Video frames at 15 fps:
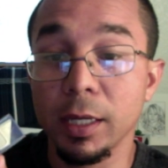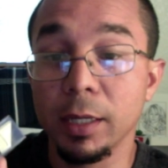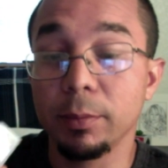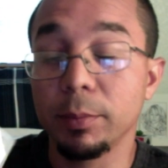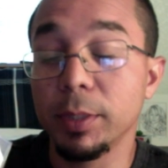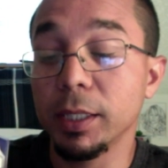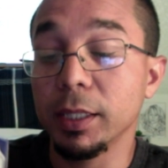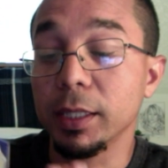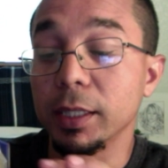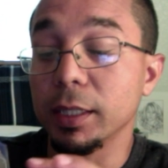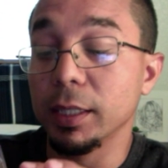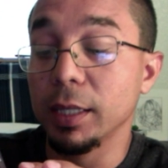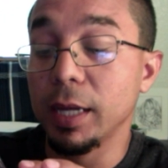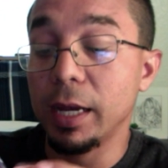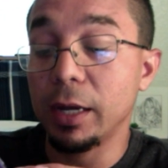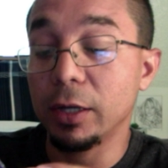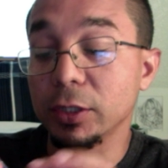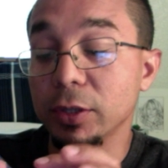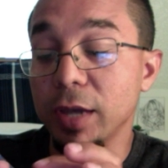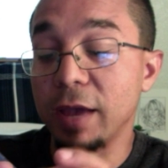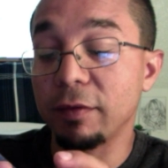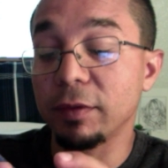but I also
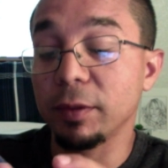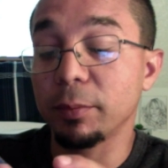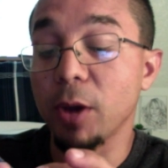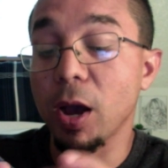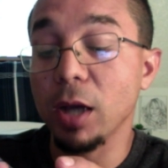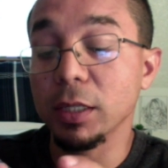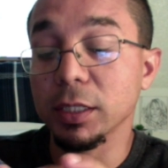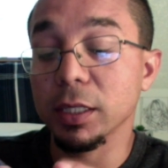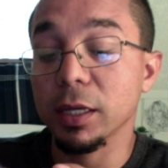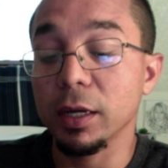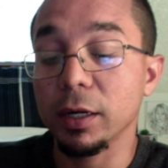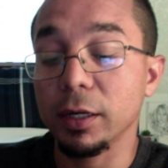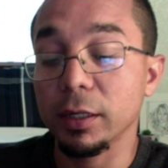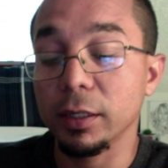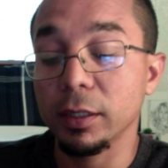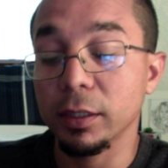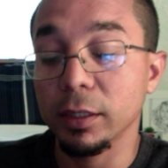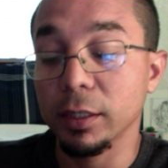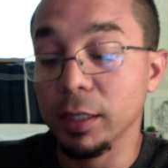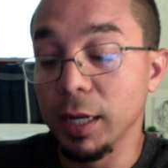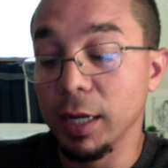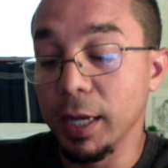have the box cutter,
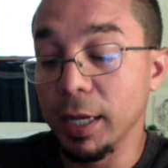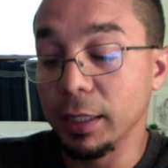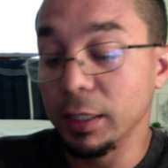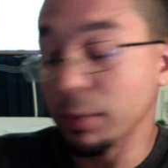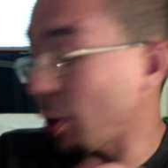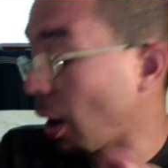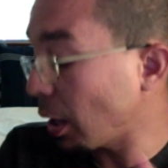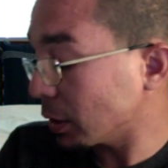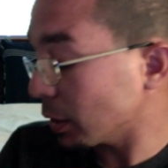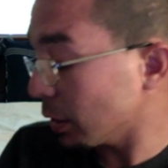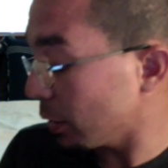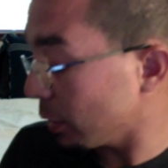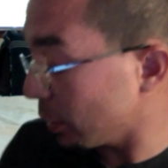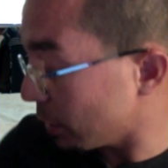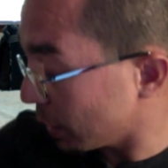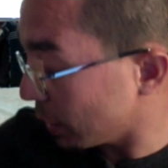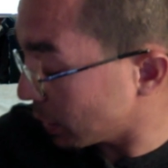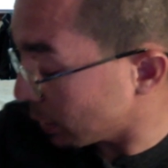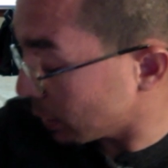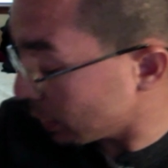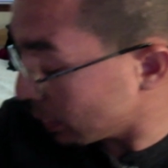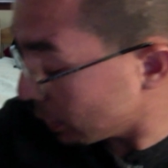and the box cutter is
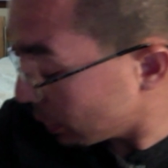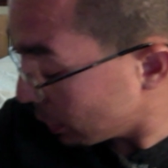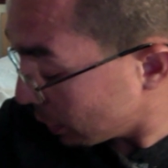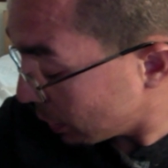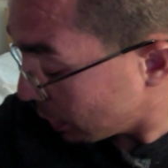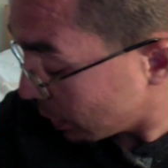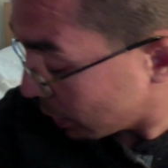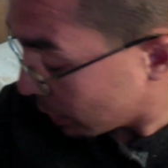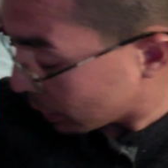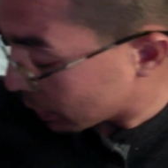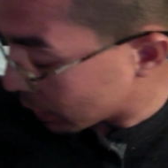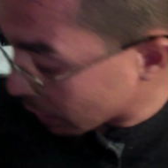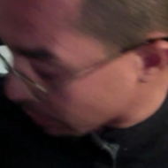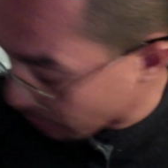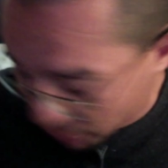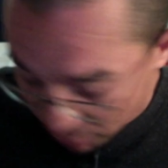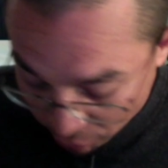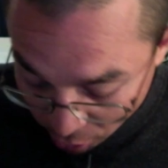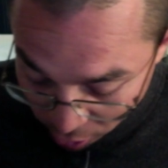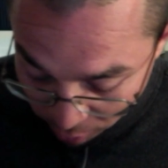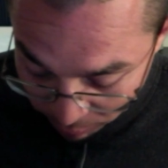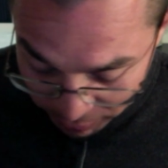in, I think, my
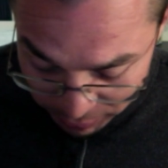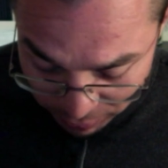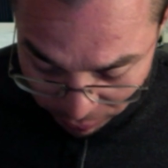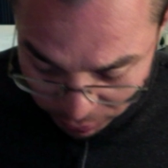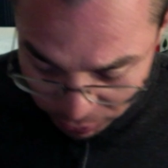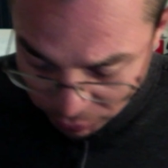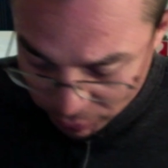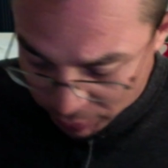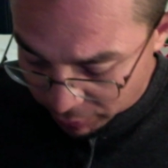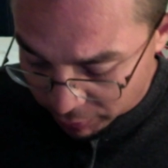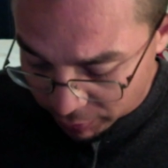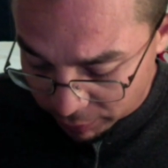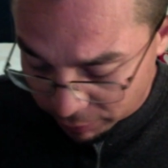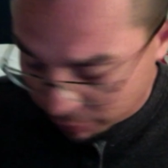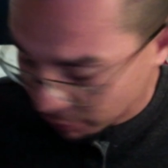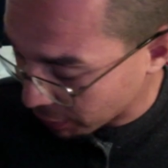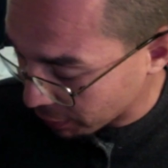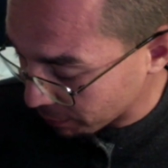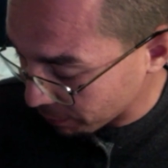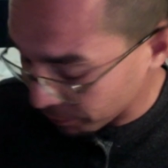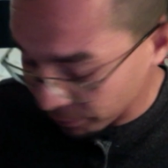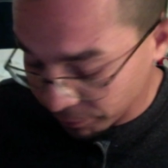car because I was using it
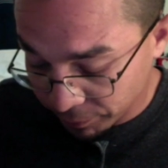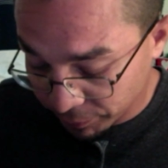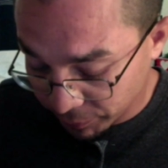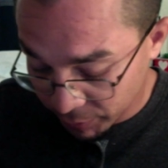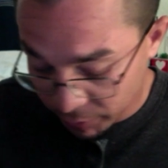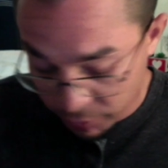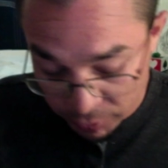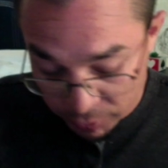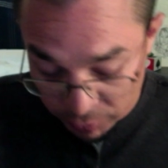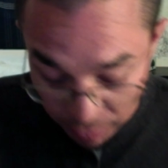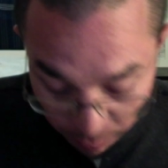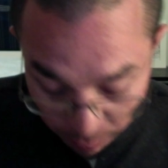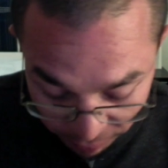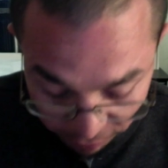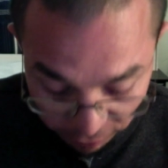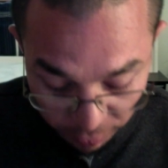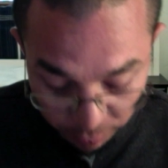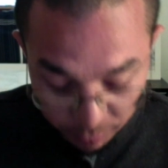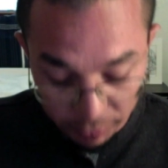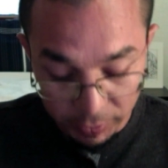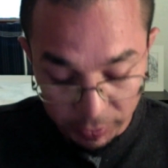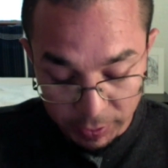to help my friend
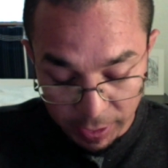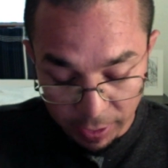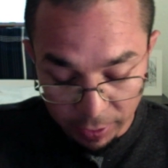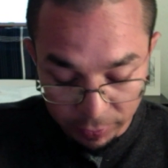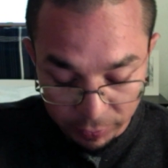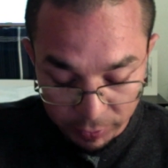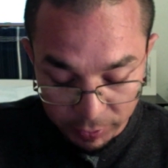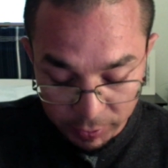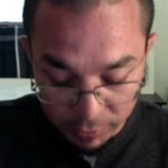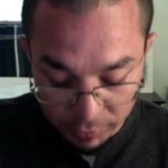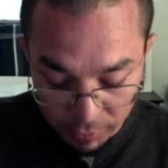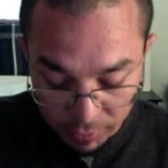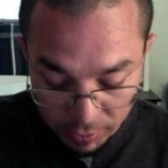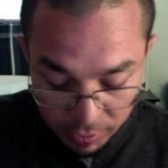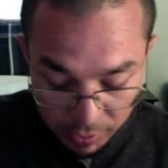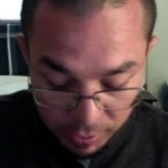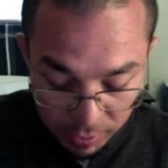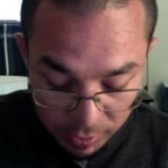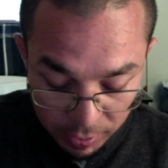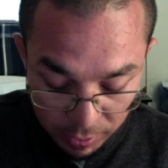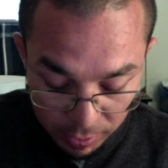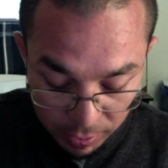build his house.
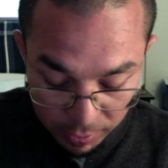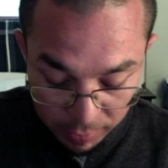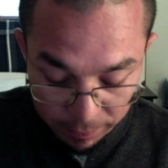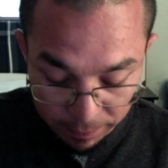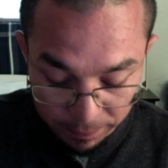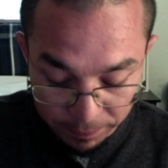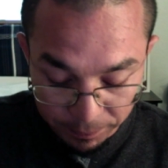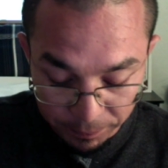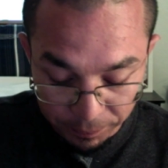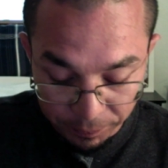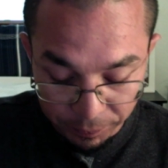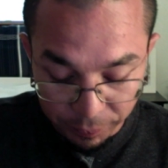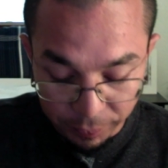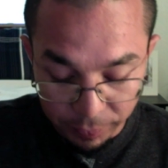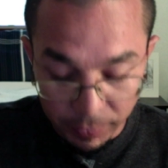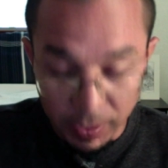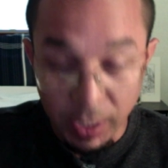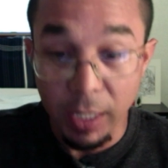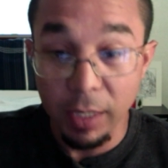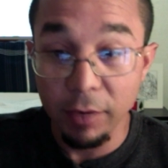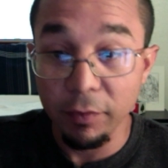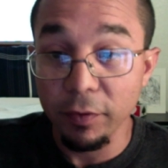I
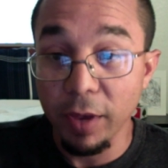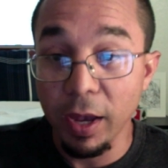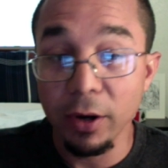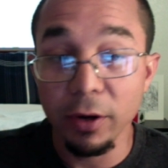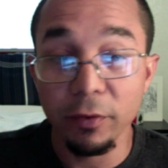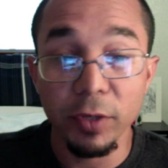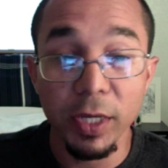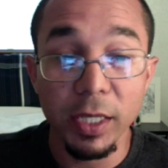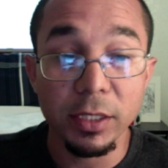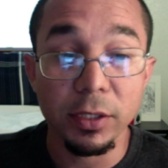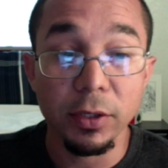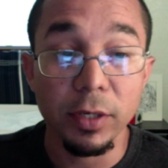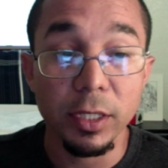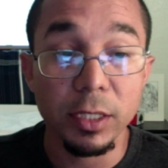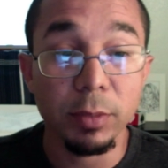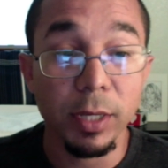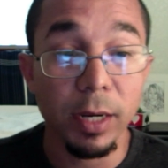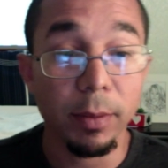don't know if you guys noticed, but